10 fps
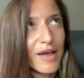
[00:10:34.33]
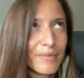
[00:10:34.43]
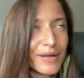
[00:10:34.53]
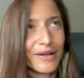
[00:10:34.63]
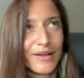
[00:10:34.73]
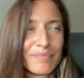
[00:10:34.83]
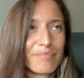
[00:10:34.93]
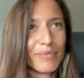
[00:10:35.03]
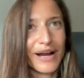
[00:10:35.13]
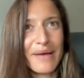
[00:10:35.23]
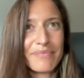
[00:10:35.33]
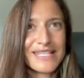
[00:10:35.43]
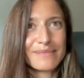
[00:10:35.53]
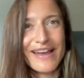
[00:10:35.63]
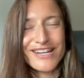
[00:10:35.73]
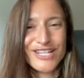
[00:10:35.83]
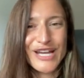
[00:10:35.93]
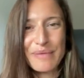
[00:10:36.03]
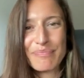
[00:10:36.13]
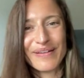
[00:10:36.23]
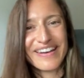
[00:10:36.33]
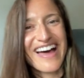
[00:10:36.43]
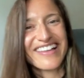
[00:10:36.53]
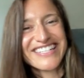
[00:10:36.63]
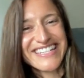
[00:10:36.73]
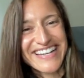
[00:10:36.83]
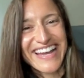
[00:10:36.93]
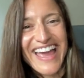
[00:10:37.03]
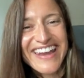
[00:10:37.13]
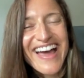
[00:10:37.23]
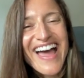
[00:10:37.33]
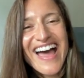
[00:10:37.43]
I'm gonna bring up the spaceship analogy again.